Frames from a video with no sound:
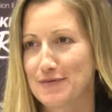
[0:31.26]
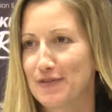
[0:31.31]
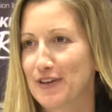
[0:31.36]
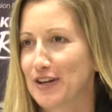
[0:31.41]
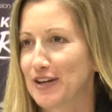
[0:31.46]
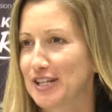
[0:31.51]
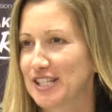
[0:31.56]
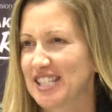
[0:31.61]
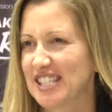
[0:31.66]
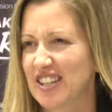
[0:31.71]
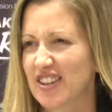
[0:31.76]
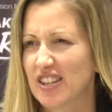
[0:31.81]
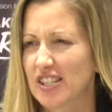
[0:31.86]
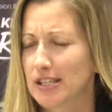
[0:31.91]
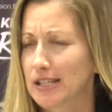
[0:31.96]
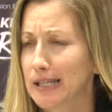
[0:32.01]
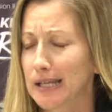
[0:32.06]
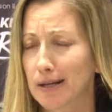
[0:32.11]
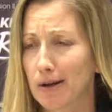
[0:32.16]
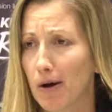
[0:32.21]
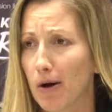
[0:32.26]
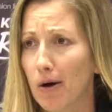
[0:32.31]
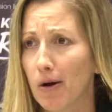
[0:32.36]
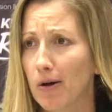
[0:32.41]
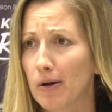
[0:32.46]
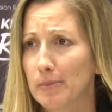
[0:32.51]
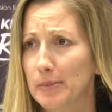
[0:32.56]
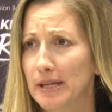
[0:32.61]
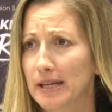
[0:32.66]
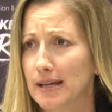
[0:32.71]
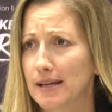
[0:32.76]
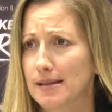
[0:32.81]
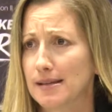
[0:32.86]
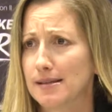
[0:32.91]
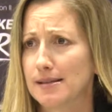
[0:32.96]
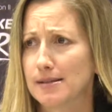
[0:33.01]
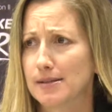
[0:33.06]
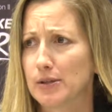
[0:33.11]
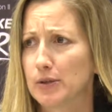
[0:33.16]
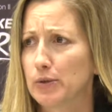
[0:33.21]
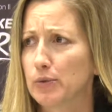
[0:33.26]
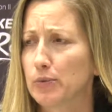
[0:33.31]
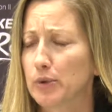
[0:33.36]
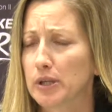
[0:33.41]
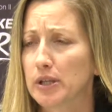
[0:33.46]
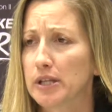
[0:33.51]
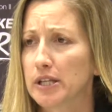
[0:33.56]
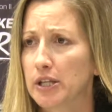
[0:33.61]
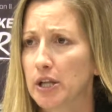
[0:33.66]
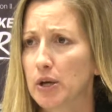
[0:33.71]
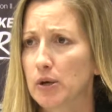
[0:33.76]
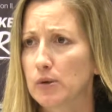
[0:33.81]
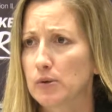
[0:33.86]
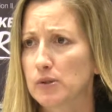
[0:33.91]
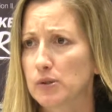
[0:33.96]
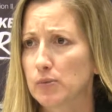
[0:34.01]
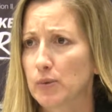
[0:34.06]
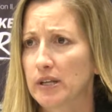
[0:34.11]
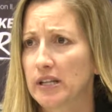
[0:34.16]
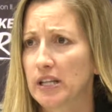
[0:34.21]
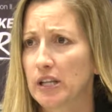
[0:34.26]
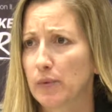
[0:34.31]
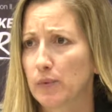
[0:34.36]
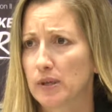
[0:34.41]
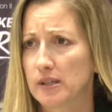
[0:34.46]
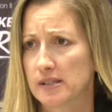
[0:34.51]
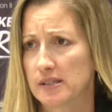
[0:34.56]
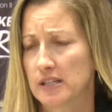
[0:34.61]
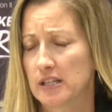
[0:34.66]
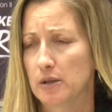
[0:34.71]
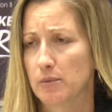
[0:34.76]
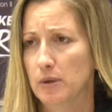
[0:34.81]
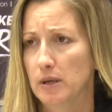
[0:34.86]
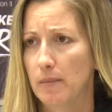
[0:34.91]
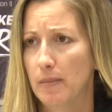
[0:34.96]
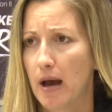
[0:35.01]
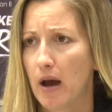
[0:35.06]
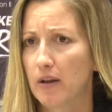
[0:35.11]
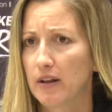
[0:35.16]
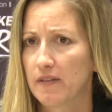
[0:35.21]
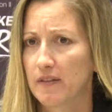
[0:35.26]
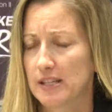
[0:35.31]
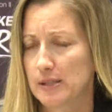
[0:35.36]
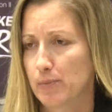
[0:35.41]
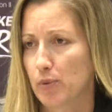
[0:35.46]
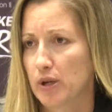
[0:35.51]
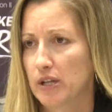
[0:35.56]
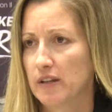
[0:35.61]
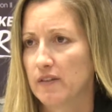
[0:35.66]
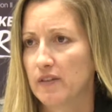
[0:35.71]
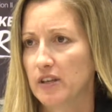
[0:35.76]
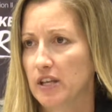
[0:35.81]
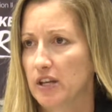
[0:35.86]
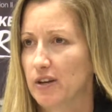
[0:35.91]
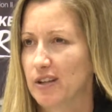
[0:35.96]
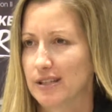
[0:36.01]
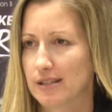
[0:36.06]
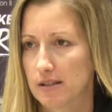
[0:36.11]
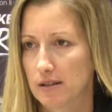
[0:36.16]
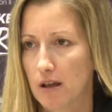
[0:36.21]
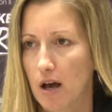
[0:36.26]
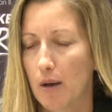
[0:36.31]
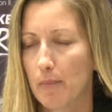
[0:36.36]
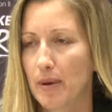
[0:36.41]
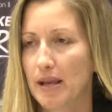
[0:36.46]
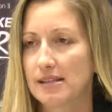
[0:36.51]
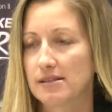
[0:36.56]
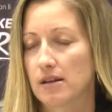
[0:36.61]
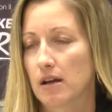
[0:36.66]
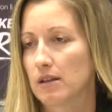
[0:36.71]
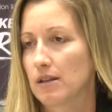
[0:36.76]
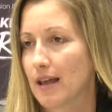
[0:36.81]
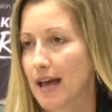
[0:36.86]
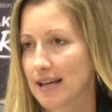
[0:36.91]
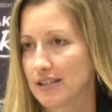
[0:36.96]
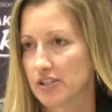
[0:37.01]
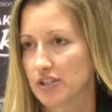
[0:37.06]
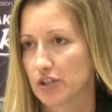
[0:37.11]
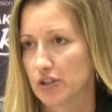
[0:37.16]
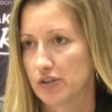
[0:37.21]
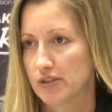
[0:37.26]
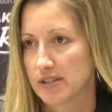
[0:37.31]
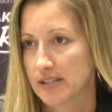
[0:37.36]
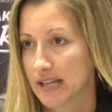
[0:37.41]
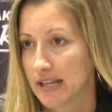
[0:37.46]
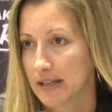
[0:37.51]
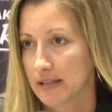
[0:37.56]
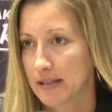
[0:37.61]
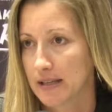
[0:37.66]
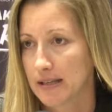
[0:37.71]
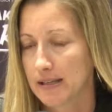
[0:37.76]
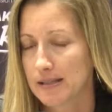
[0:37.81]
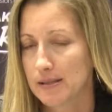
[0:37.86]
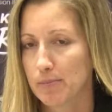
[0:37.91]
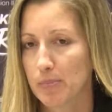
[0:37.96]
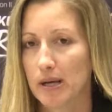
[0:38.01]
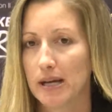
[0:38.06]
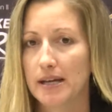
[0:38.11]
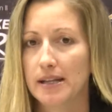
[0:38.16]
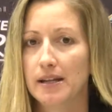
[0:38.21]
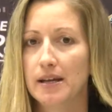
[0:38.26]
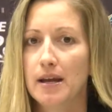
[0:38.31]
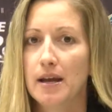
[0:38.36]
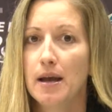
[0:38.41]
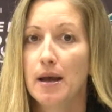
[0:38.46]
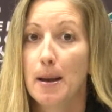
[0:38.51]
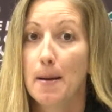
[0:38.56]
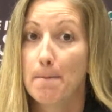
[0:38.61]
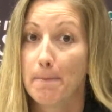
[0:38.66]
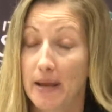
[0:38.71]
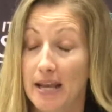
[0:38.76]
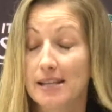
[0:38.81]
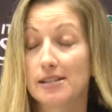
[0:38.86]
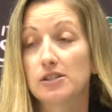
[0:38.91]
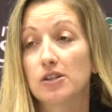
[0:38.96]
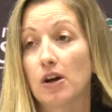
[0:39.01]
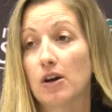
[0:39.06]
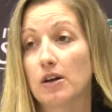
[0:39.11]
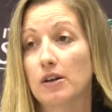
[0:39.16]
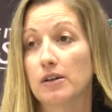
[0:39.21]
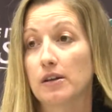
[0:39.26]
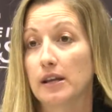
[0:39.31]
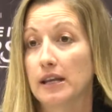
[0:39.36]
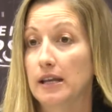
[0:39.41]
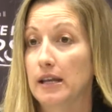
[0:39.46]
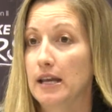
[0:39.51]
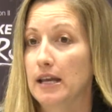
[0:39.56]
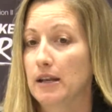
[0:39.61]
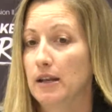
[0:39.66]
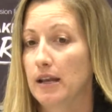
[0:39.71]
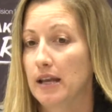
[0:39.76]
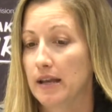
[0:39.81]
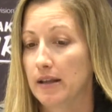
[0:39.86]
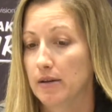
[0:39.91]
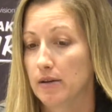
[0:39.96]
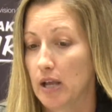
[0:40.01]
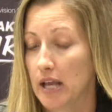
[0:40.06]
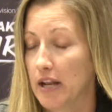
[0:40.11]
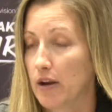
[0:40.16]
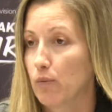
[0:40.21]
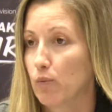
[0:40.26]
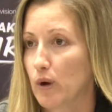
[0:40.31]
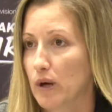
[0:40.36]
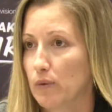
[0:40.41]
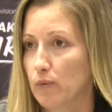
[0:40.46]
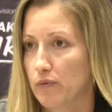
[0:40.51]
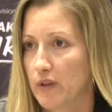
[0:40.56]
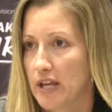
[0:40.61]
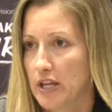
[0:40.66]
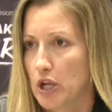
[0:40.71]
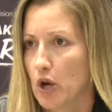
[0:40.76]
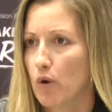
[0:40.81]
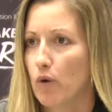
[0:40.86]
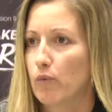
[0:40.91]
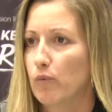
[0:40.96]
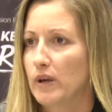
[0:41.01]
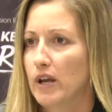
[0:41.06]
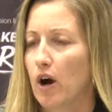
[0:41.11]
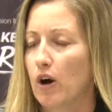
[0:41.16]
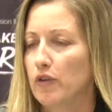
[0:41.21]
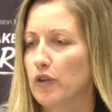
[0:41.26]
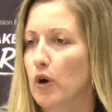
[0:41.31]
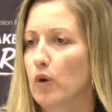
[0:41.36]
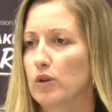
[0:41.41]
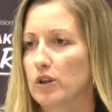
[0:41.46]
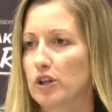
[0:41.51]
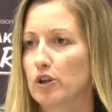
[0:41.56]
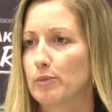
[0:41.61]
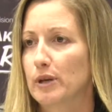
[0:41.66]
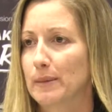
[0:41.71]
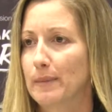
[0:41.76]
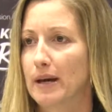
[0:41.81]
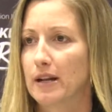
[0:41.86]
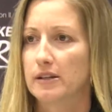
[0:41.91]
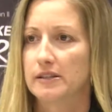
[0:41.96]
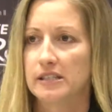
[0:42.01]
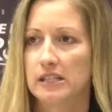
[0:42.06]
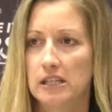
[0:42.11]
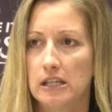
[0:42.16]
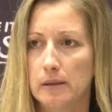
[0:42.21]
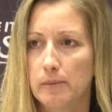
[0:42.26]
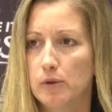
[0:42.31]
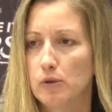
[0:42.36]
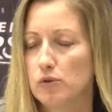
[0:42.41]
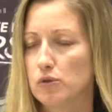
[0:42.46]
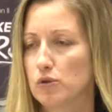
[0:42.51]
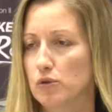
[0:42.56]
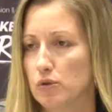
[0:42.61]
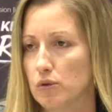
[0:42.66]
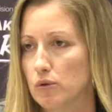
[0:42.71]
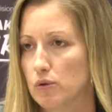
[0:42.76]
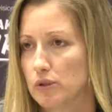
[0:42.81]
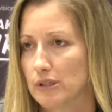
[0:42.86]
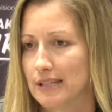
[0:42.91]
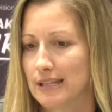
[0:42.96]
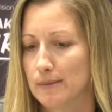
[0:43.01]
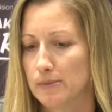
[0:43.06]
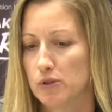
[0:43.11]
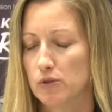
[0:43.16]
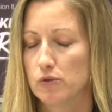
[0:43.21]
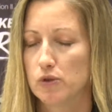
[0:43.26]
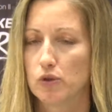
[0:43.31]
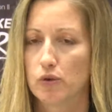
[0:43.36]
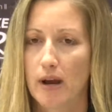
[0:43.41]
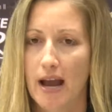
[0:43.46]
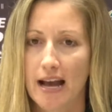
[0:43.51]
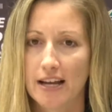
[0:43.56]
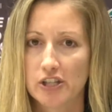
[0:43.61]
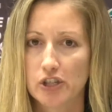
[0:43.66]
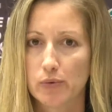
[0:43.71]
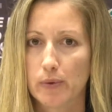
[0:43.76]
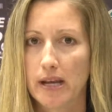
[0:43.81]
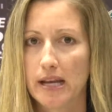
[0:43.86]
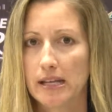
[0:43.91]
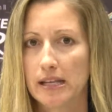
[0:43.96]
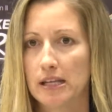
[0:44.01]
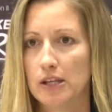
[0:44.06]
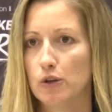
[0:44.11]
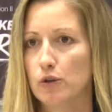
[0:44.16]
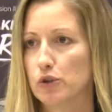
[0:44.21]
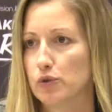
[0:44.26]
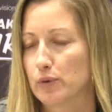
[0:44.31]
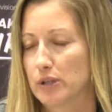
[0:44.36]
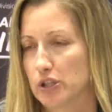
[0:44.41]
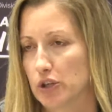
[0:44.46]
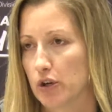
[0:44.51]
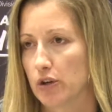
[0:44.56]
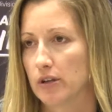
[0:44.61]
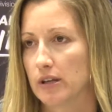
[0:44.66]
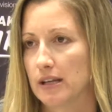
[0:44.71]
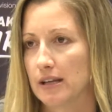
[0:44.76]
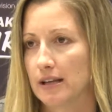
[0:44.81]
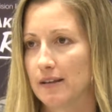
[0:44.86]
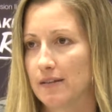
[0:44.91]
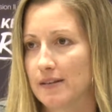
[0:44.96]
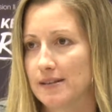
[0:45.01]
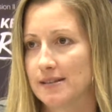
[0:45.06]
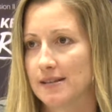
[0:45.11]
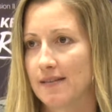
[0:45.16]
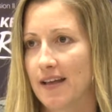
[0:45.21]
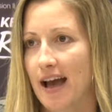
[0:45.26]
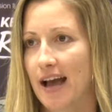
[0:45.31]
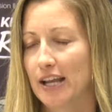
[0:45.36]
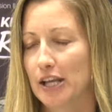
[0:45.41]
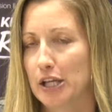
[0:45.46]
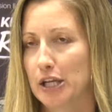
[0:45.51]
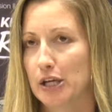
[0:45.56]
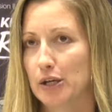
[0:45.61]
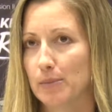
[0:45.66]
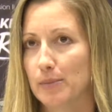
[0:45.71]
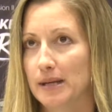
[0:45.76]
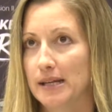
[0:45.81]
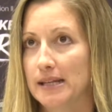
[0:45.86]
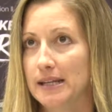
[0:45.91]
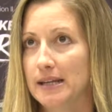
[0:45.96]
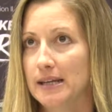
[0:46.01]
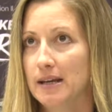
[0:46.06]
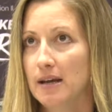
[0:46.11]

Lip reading: very seriously at all, because who really knows what anyone's going to be about at this point in the year. It's a lot based on last year's standings, but based on and what they know, we all know a little bit about our team, who's graduating, who's returning, and this and that, you know. But